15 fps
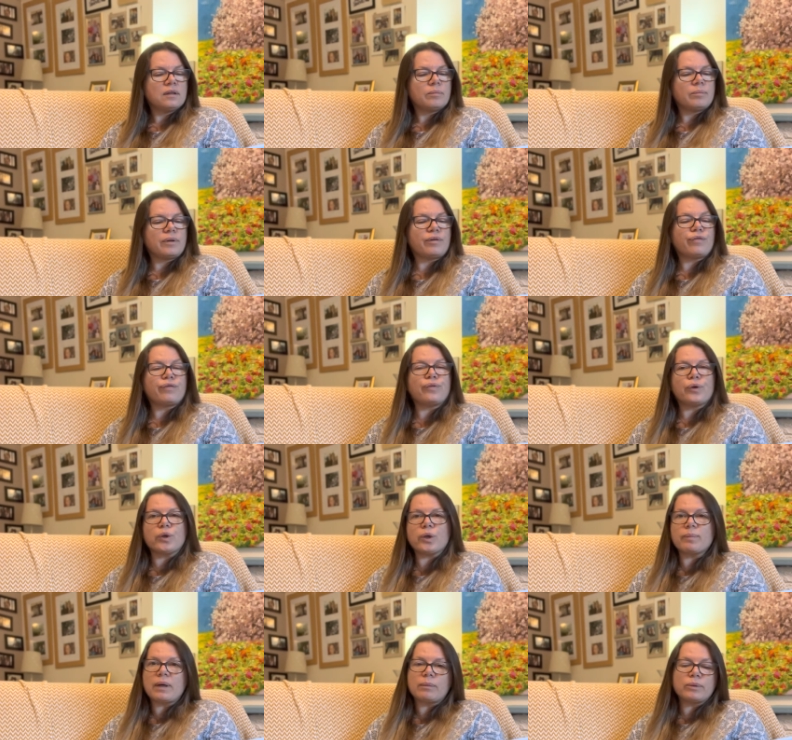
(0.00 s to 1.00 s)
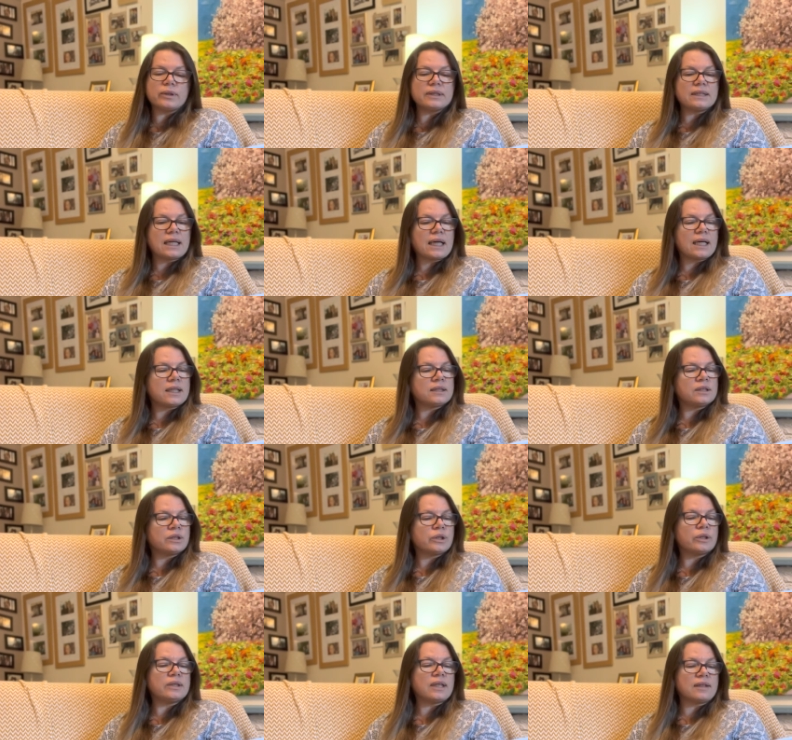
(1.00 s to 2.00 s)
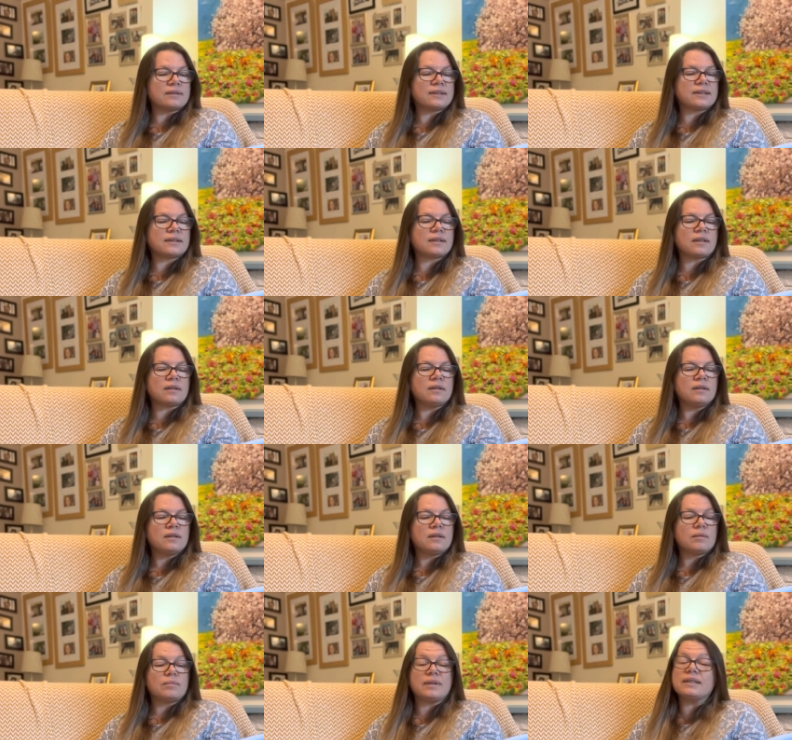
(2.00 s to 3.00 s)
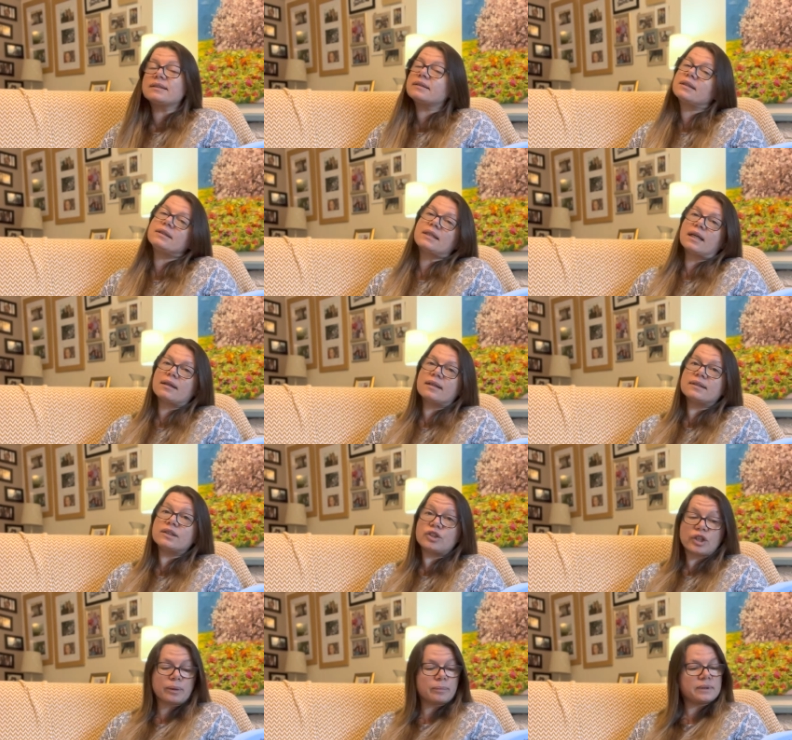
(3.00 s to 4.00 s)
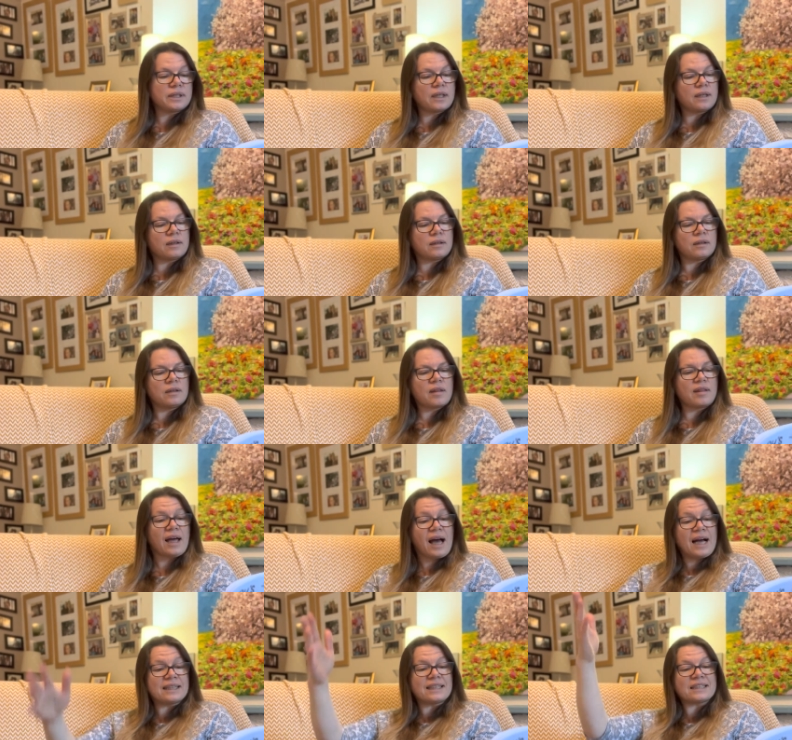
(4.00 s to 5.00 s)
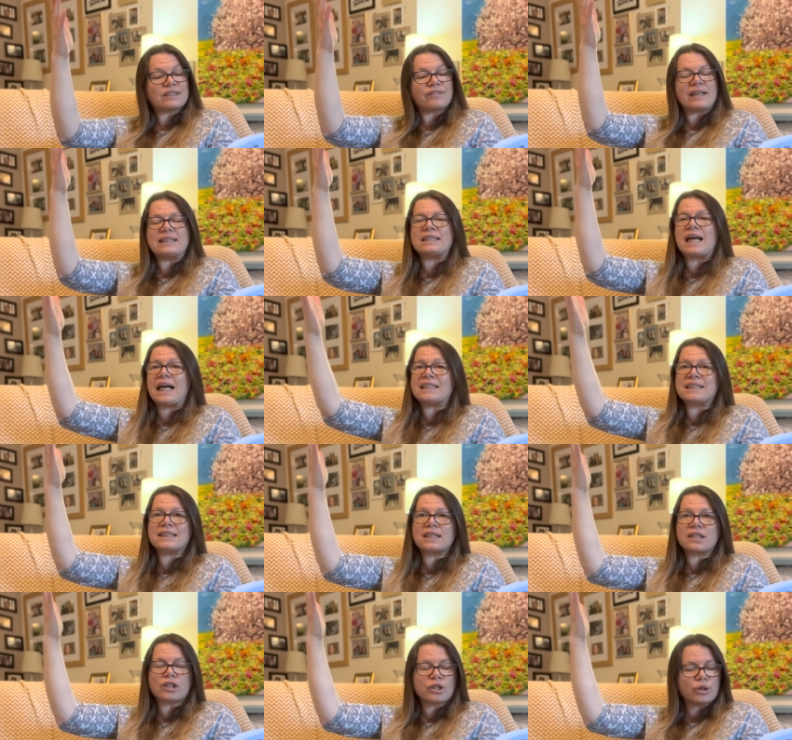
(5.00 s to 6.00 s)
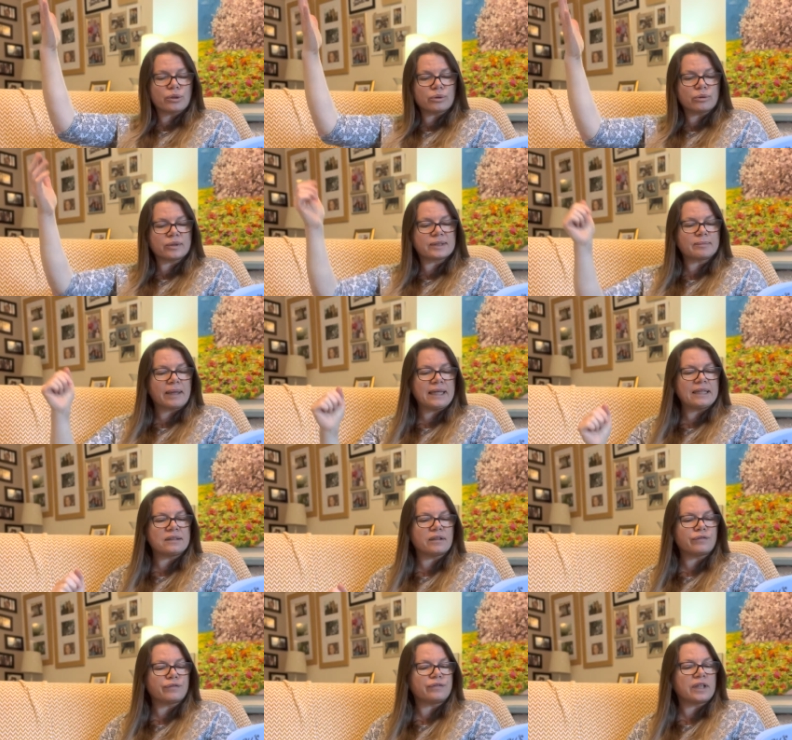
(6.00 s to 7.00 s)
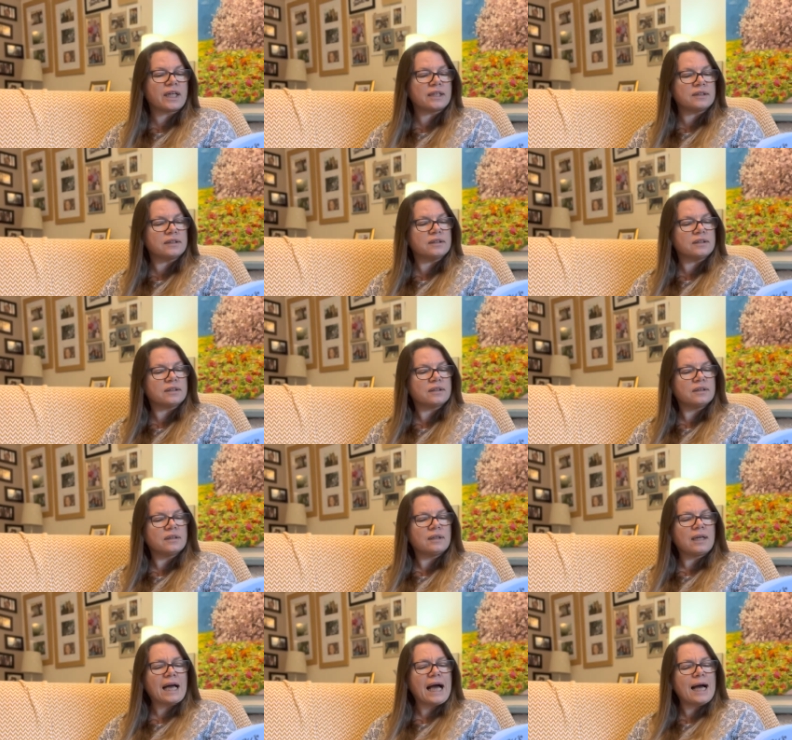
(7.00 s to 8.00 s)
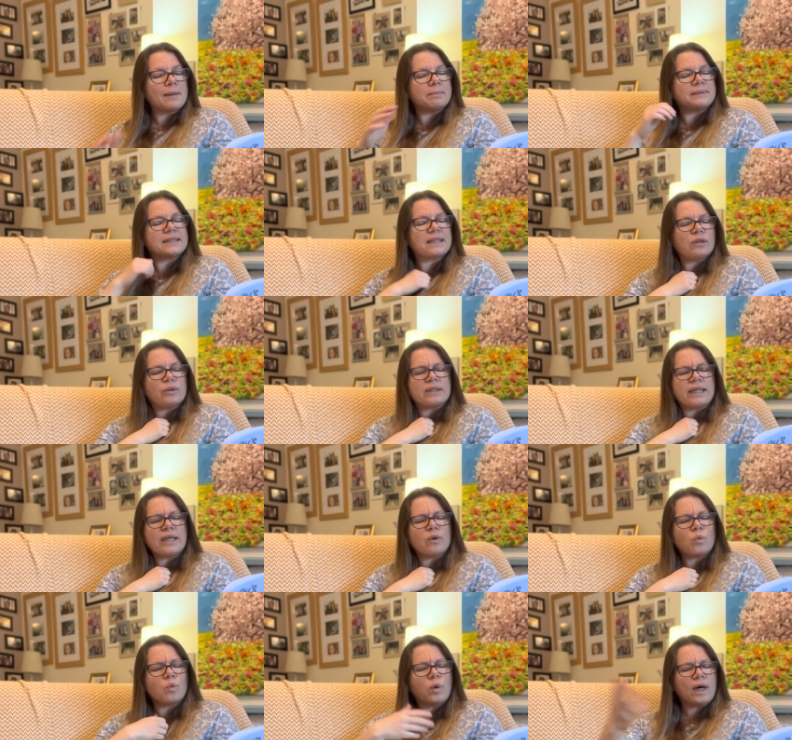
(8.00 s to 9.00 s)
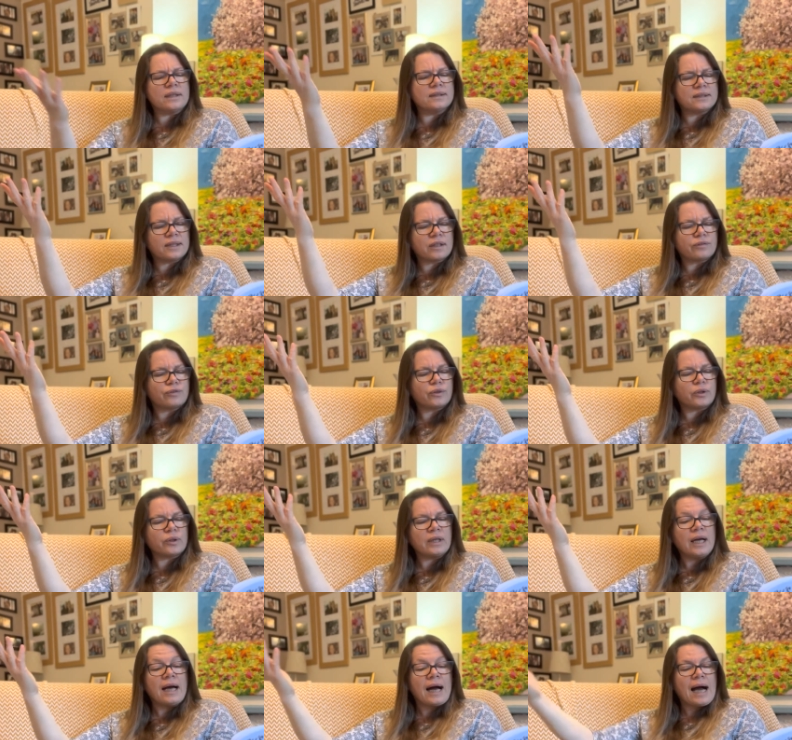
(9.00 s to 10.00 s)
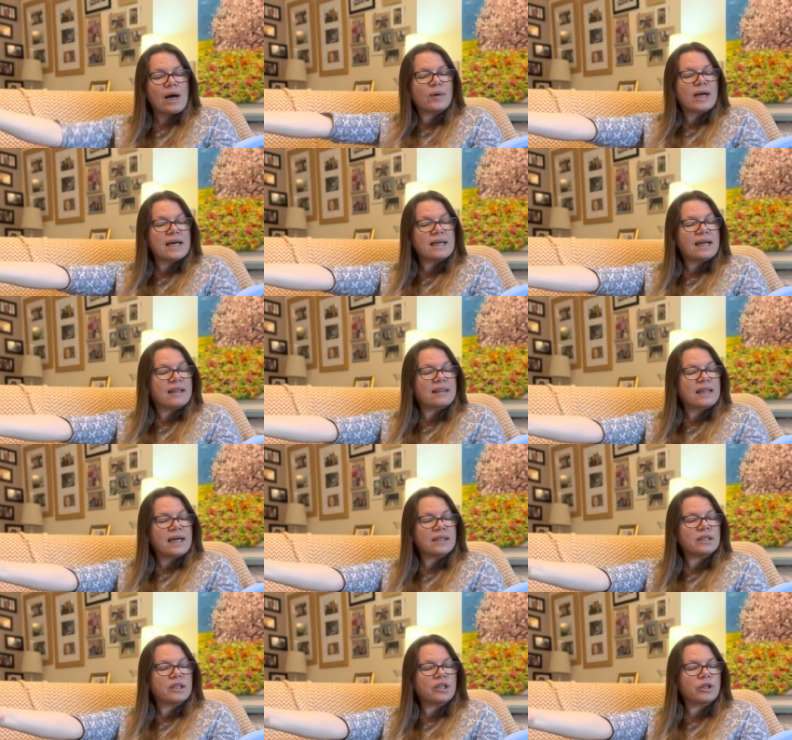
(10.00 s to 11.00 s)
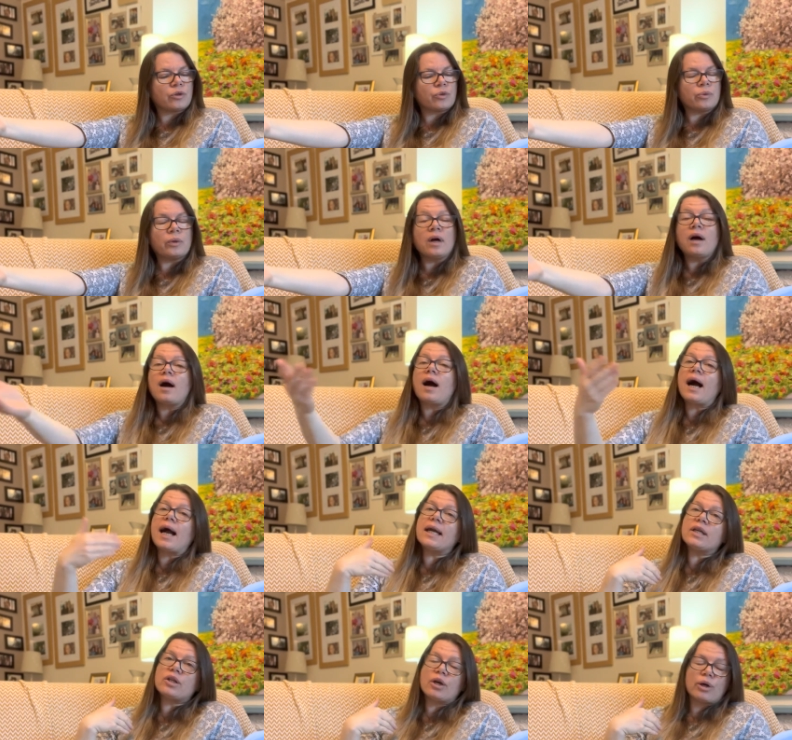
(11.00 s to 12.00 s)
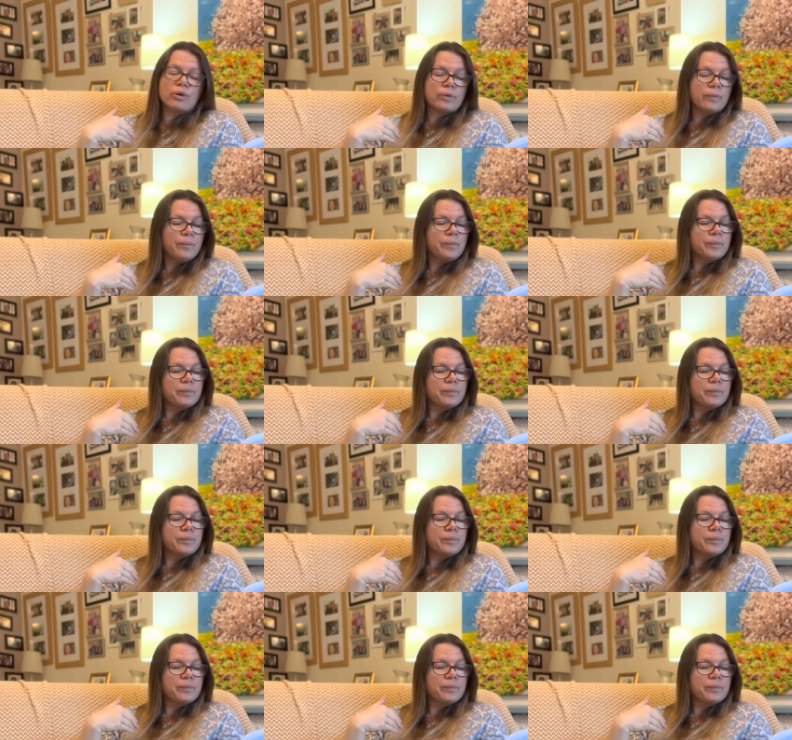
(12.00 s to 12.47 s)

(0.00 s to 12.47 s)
Before Mum or Dad could answer, Mr. Douglas jumped in. "That is fantastic news, my little friend. Absolutely wonderful. How can I thank you? I know.